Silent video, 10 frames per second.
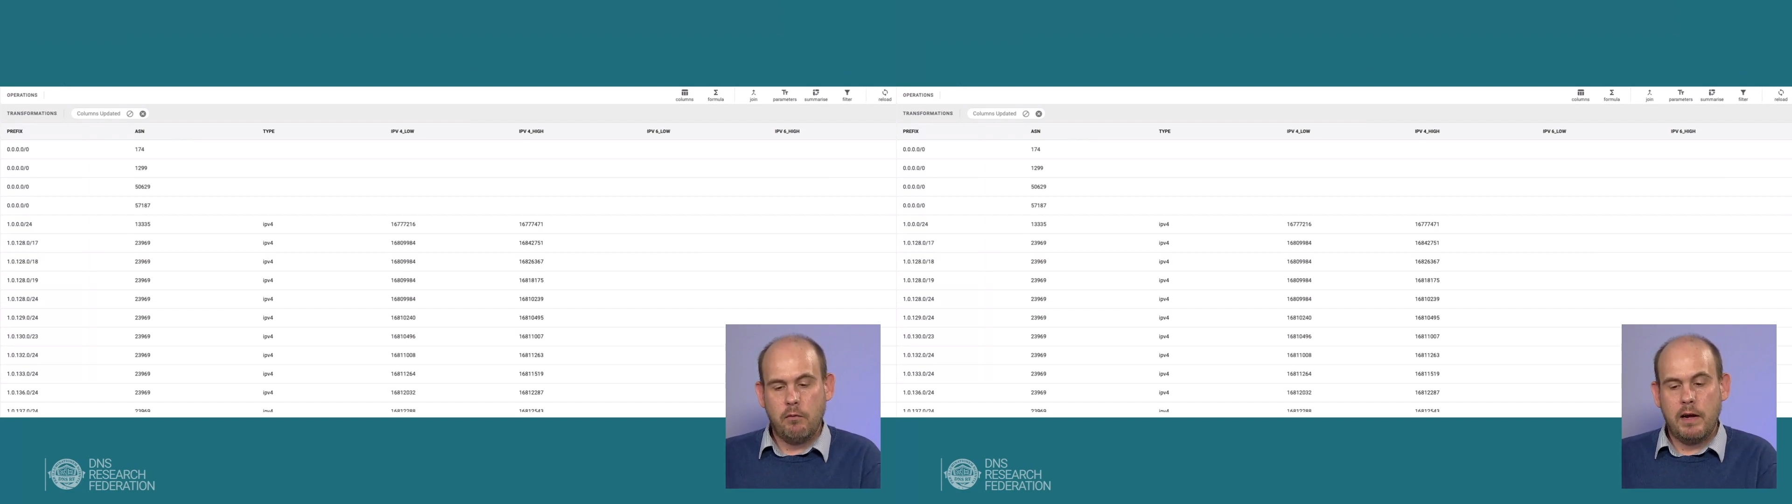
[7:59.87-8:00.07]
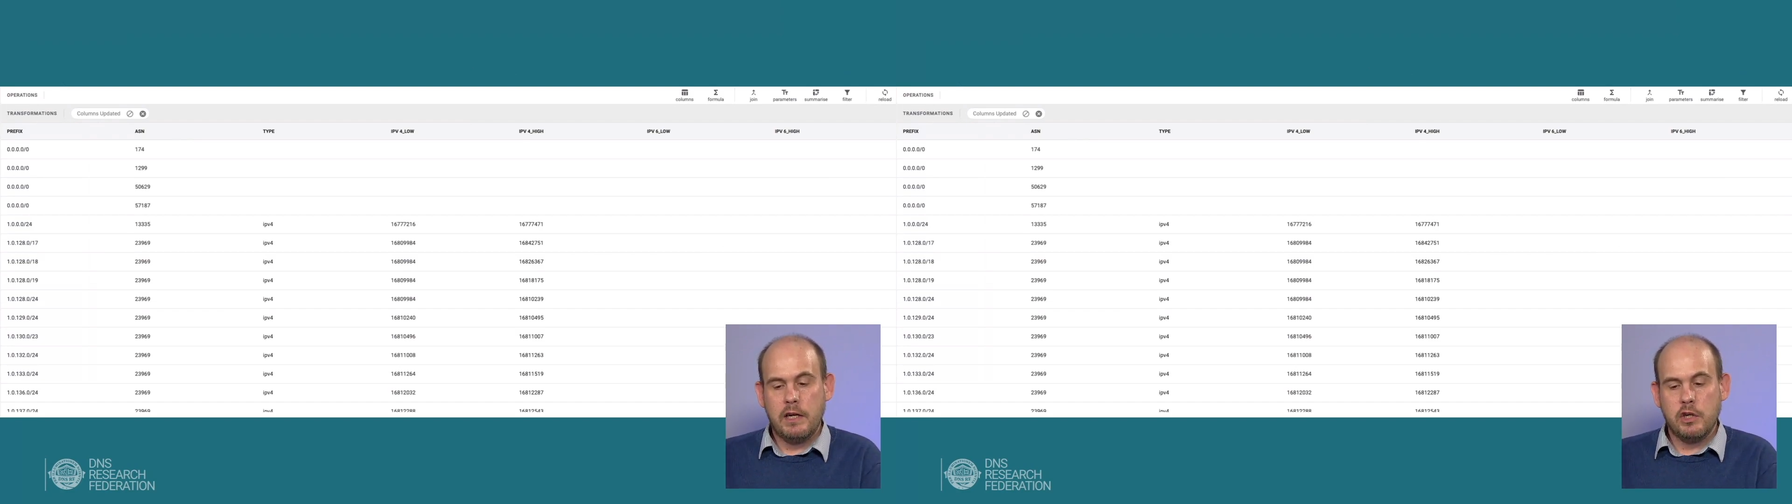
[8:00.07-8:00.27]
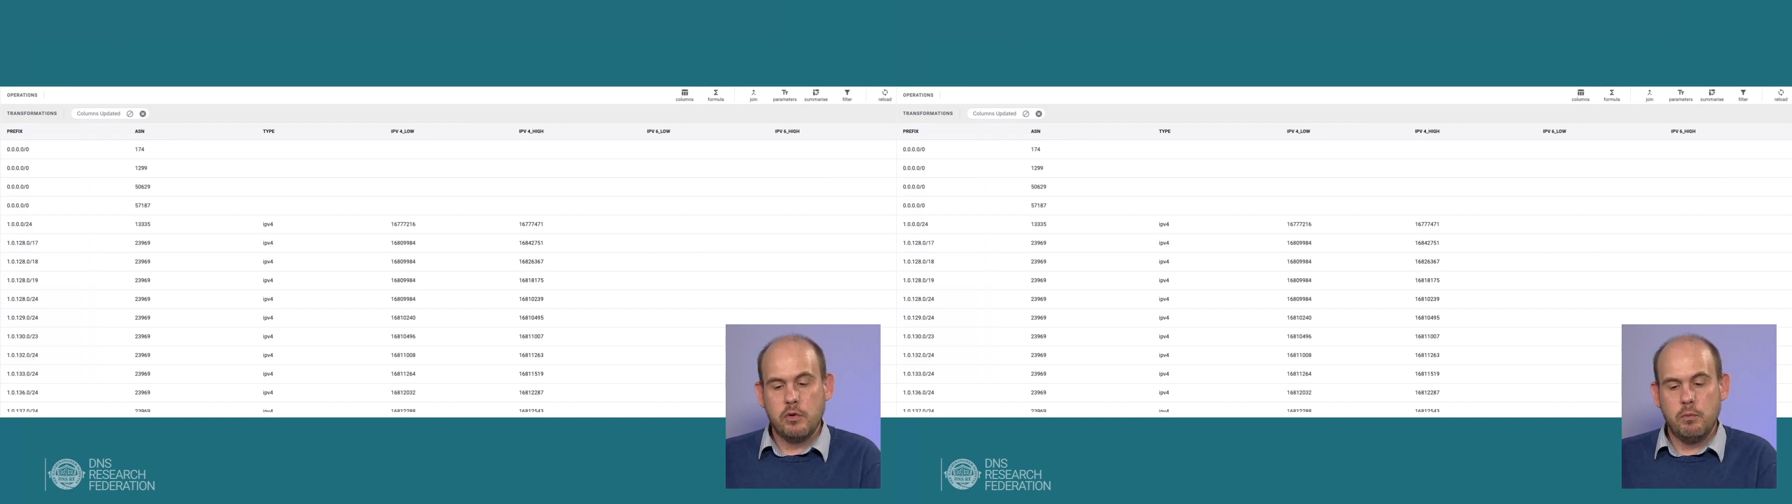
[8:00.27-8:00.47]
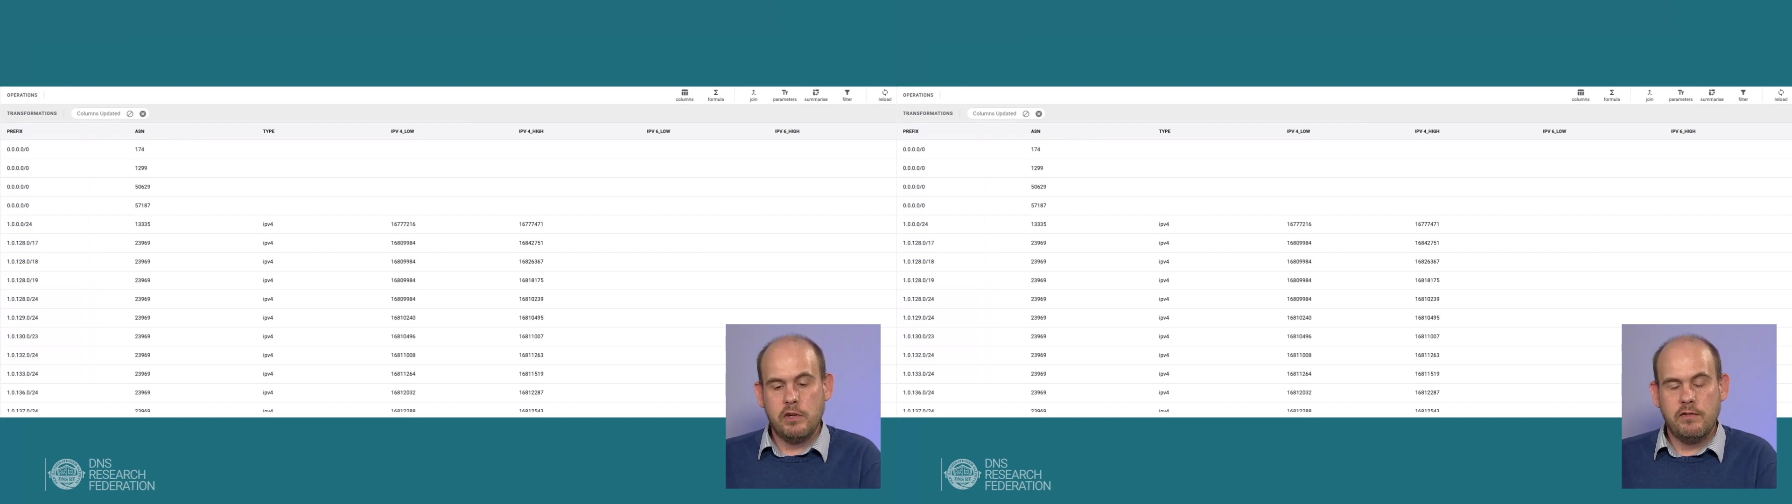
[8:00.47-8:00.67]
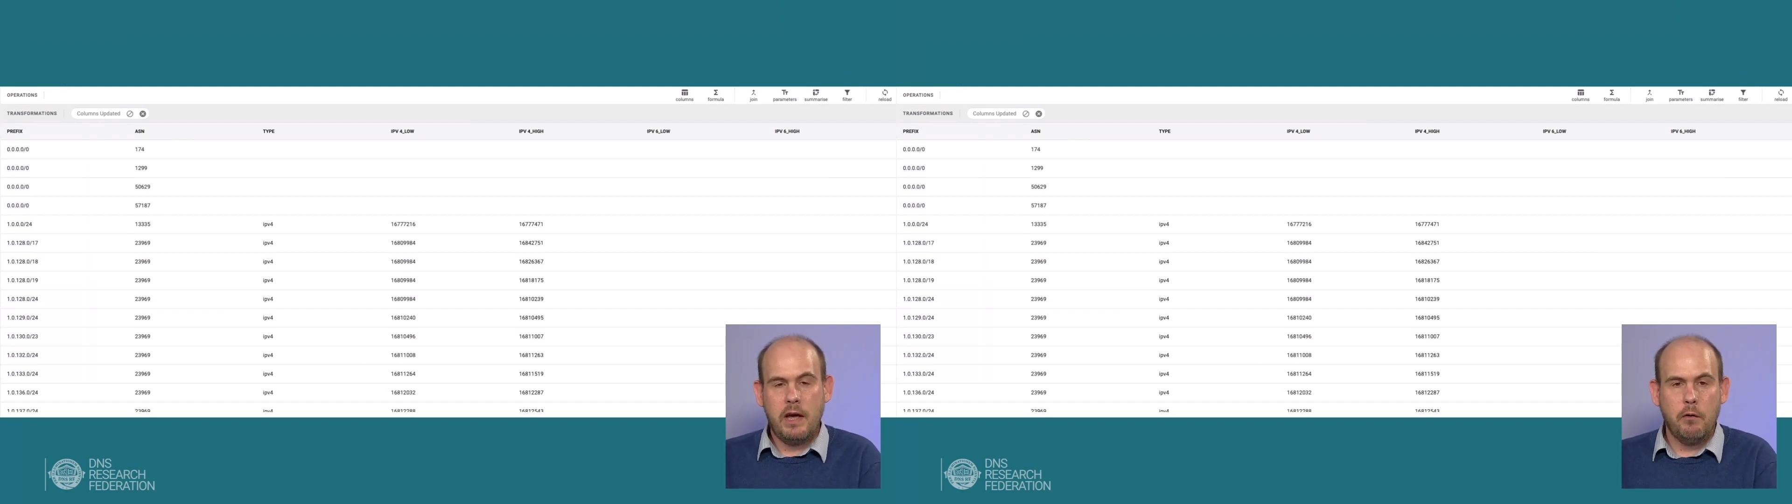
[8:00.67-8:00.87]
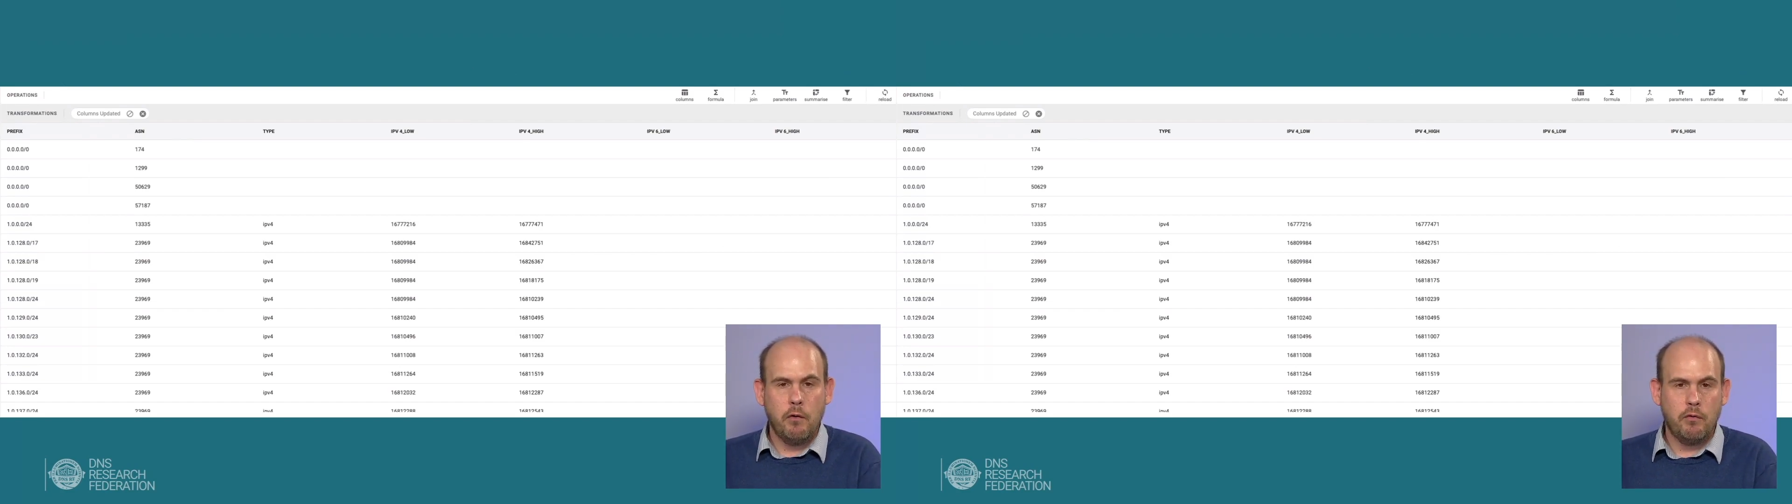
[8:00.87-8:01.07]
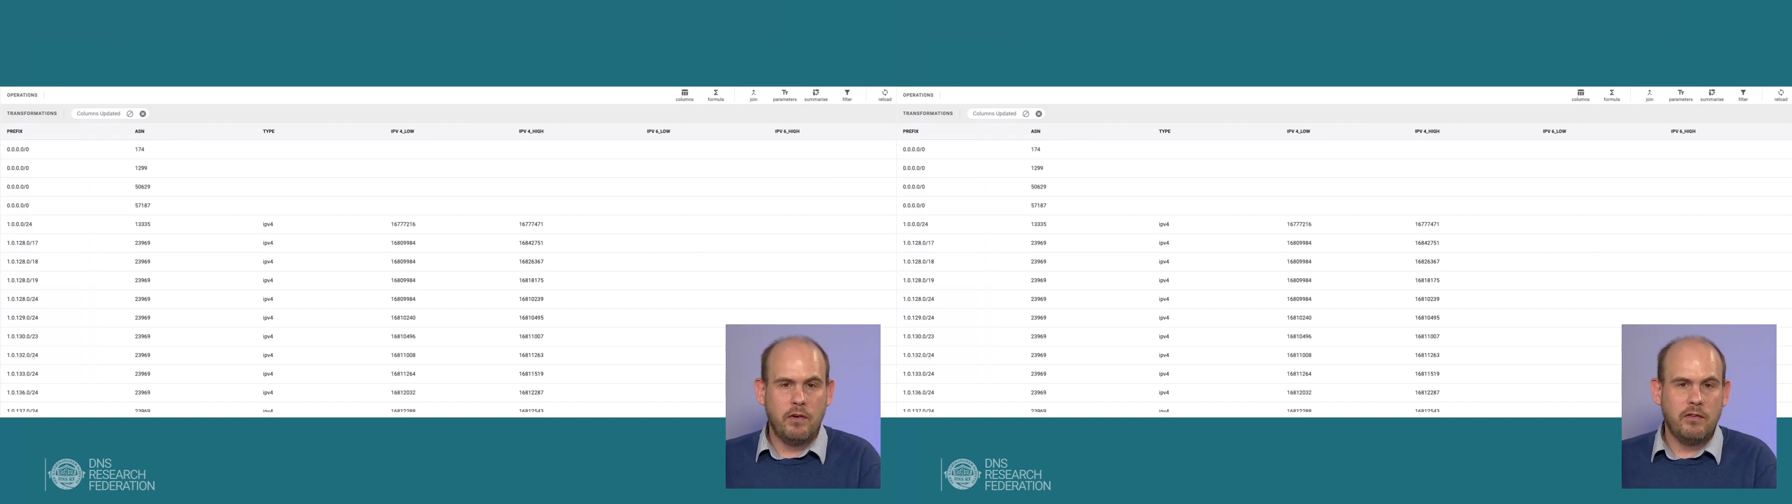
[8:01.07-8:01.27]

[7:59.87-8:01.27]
range, which is helpful for us